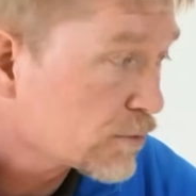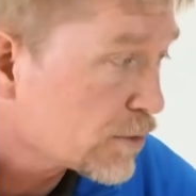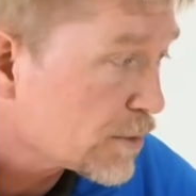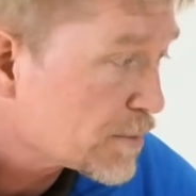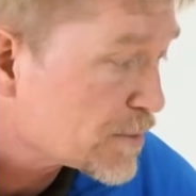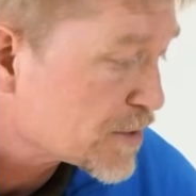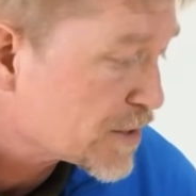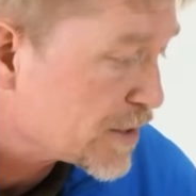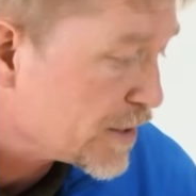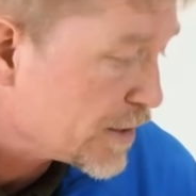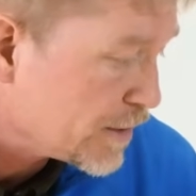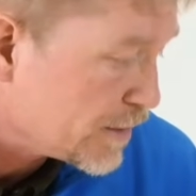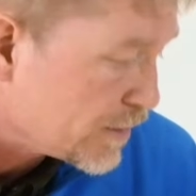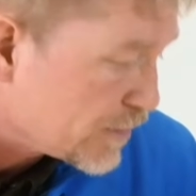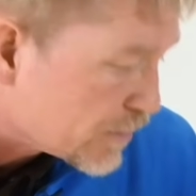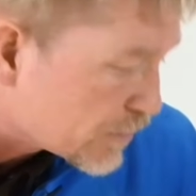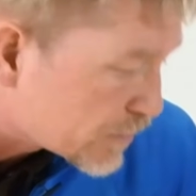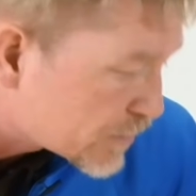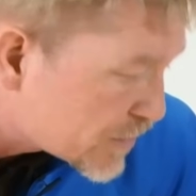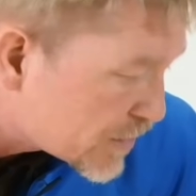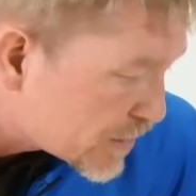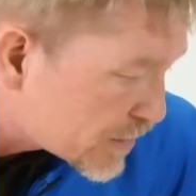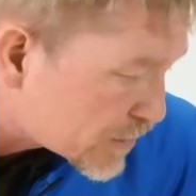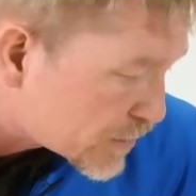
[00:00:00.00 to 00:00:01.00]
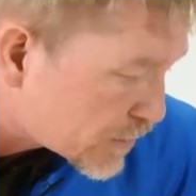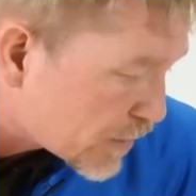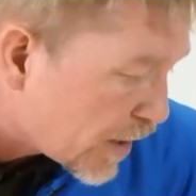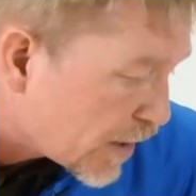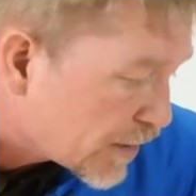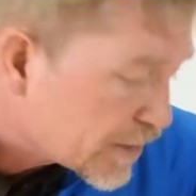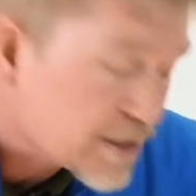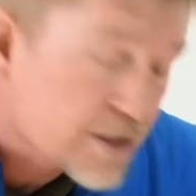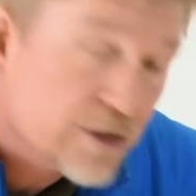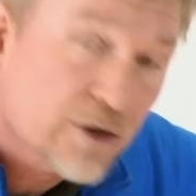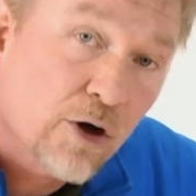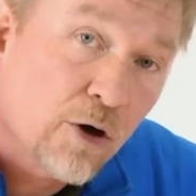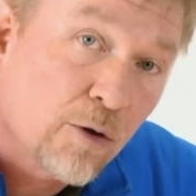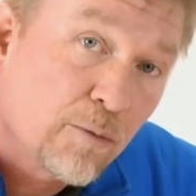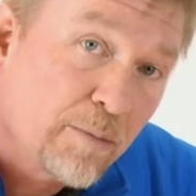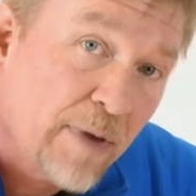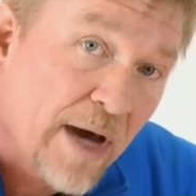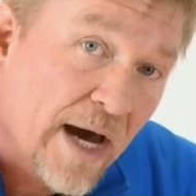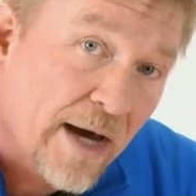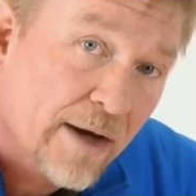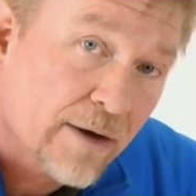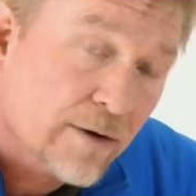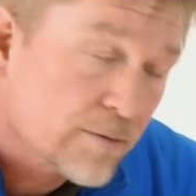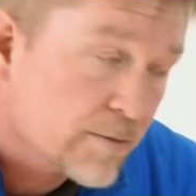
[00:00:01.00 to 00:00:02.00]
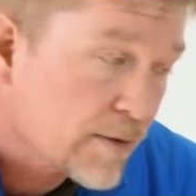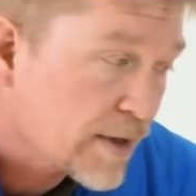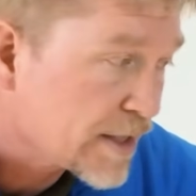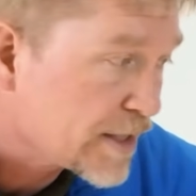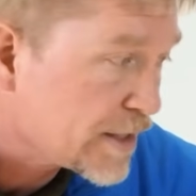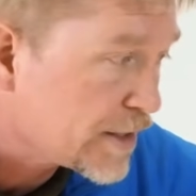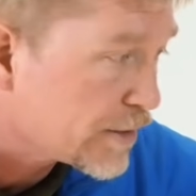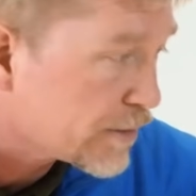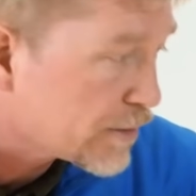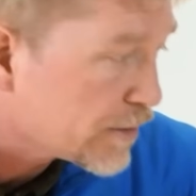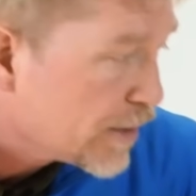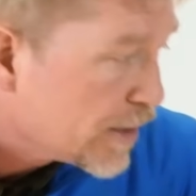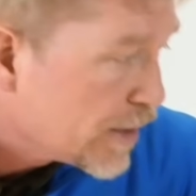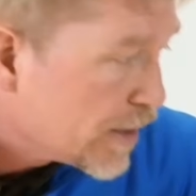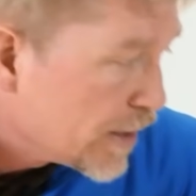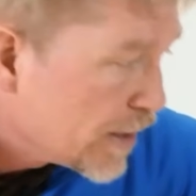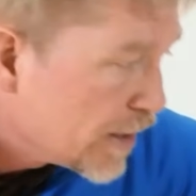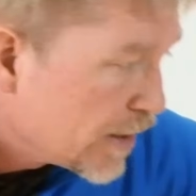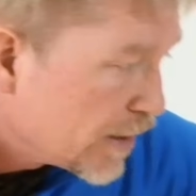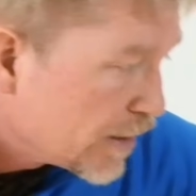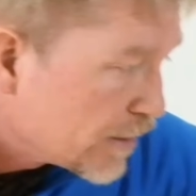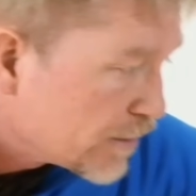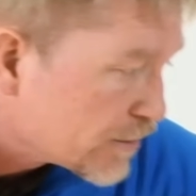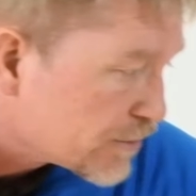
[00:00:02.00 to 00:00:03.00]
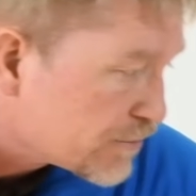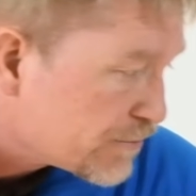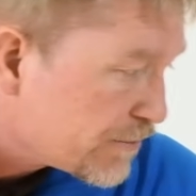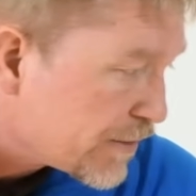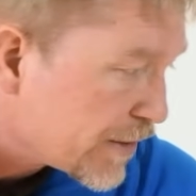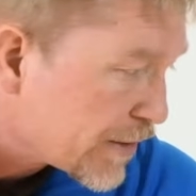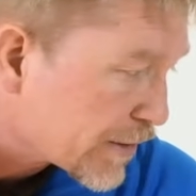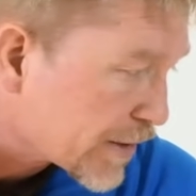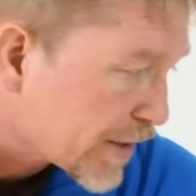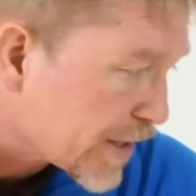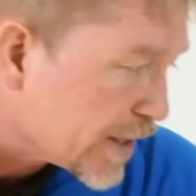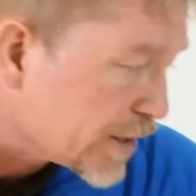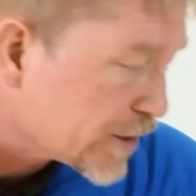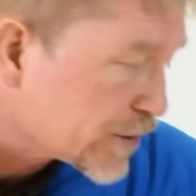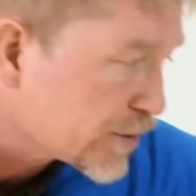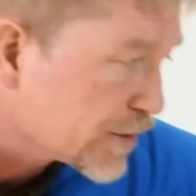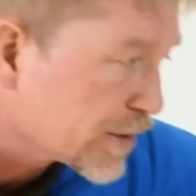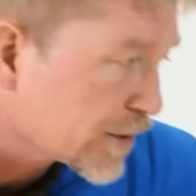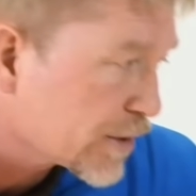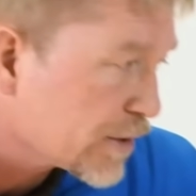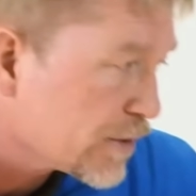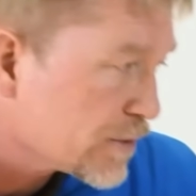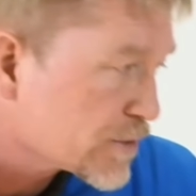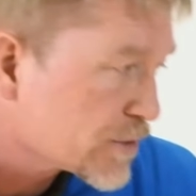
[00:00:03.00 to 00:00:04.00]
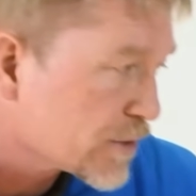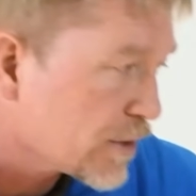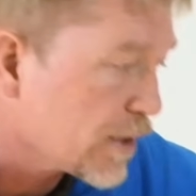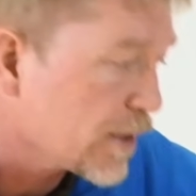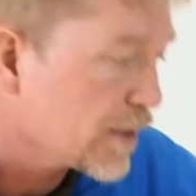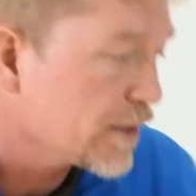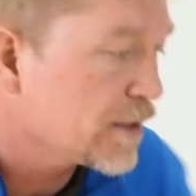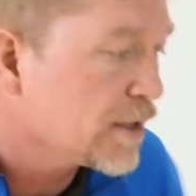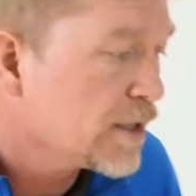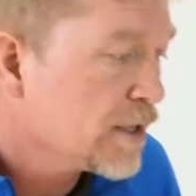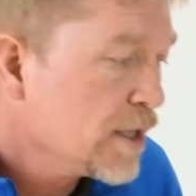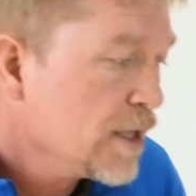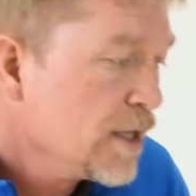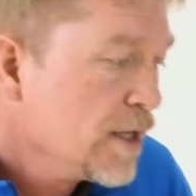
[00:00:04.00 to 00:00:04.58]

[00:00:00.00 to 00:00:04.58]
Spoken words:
Grip skin, you can see this honeycomb pattern right here, this variegation that goes on.